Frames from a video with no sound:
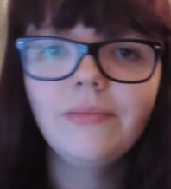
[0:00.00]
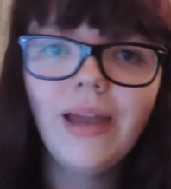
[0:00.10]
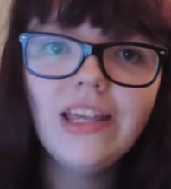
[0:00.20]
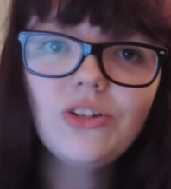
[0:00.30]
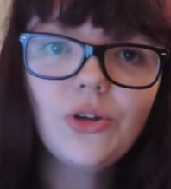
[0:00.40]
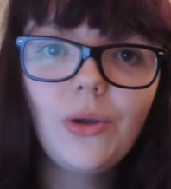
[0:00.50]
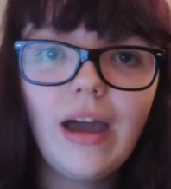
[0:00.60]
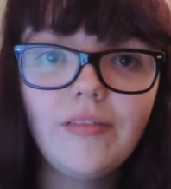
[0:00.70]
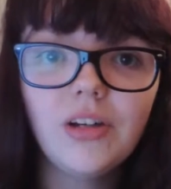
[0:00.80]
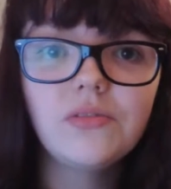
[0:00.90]
Make sure you
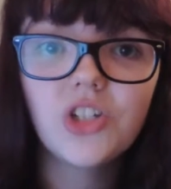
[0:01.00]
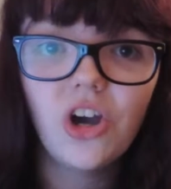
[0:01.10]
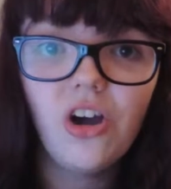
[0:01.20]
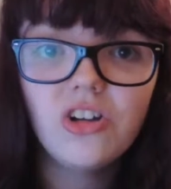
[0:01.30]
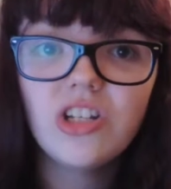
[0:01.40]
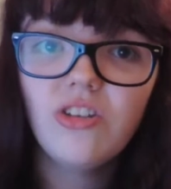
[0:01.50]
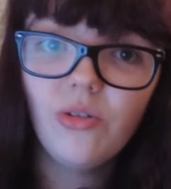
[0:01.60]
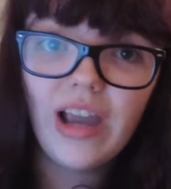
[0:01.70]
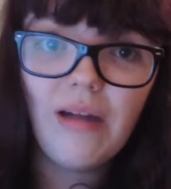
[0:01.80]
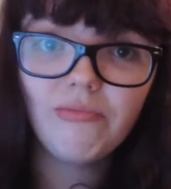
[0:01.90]
have enough charge in
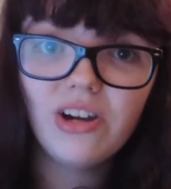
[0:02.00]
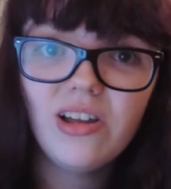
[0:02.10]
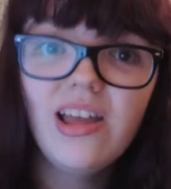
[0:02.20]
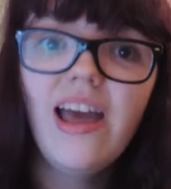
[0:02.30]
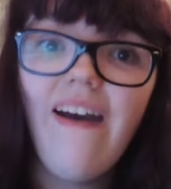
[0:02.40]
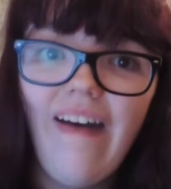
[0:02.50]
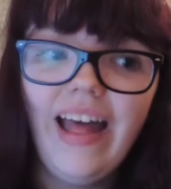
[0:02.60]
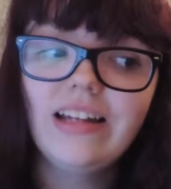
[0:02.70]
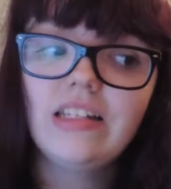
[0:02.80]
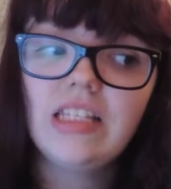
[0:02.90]
your camera
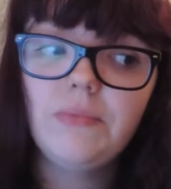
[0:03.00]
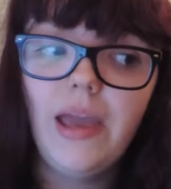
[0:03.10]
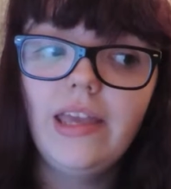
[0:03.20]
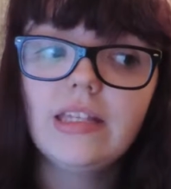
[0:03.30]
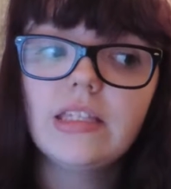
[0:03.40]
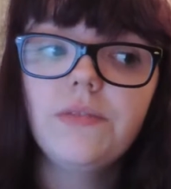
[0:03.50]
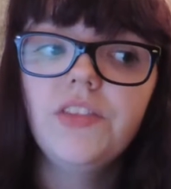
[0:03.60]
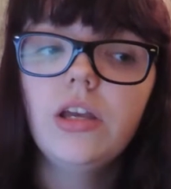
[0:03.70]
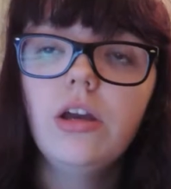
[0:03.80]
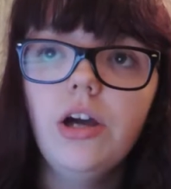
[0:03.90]
and space.
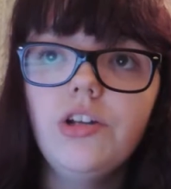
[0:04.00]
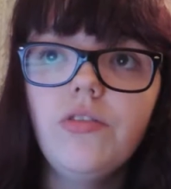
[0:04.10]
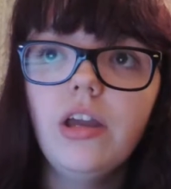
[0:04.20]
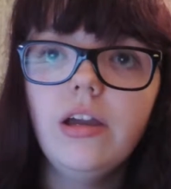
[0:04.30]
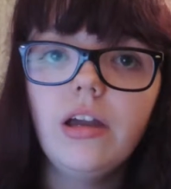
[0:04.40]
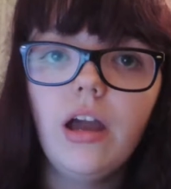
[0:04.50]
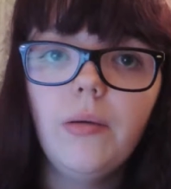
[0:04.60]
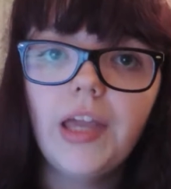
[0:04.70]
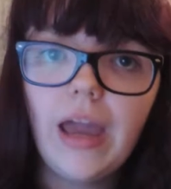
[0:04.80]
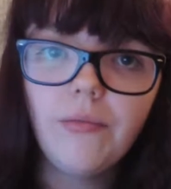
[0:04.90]
I don't think
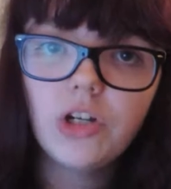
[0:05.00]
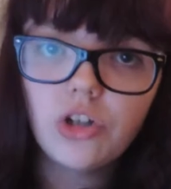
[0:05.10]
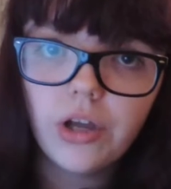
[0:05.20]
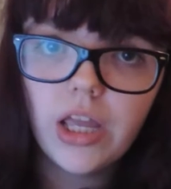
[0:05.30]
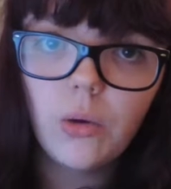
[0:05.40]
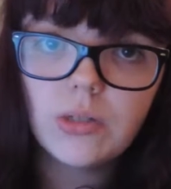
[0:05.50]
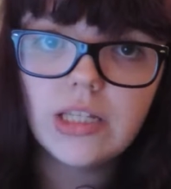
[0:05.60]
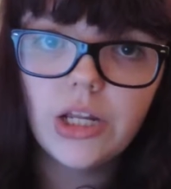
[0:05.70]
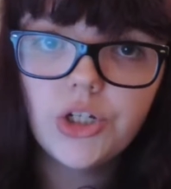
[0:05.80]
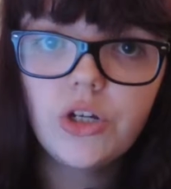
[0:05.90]
my camera dying was
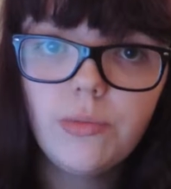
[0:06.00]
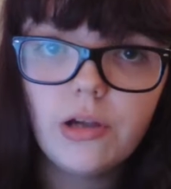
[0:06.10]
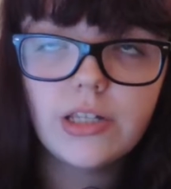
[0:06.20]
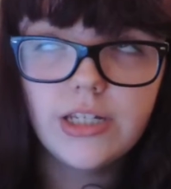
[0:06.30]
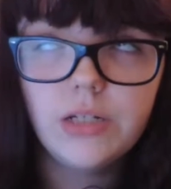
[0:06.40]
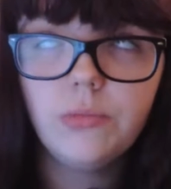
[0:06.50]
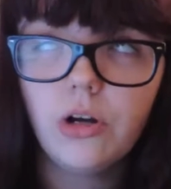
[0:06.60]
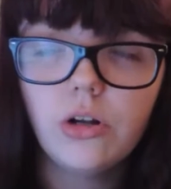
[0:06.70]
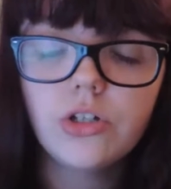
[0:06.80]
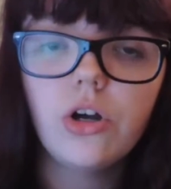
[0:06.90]
an issue because I did
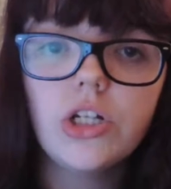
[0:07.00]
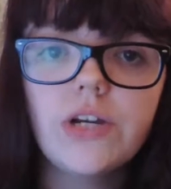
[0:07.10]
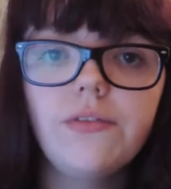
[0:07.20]
put it on charge